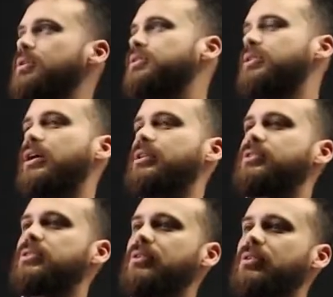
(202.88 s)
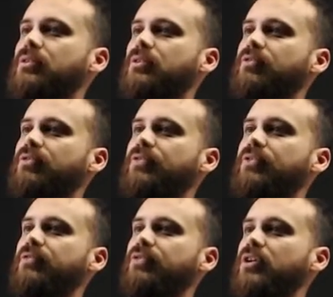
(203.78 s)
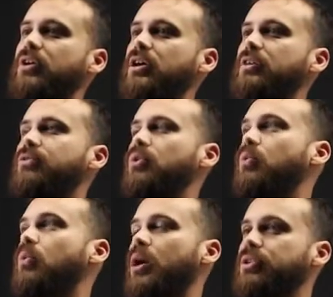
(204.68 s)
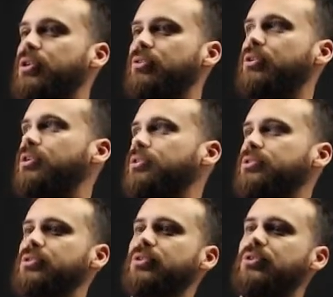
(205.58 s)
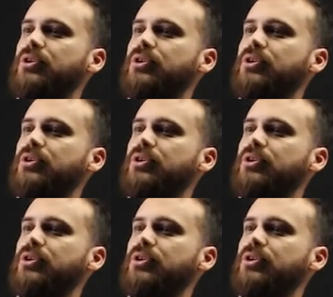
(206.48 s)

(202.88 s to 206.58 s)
So that's 55 one-year-olds,